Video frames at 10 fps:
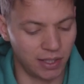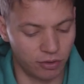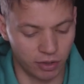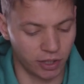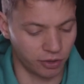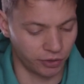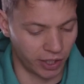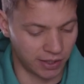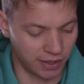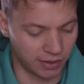traditional
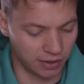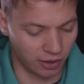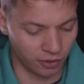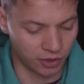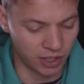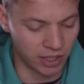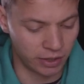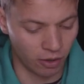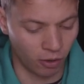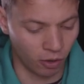jesses, or
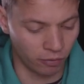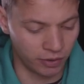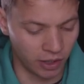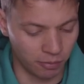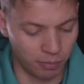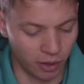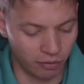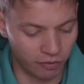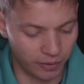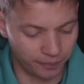D, all of the
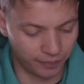above.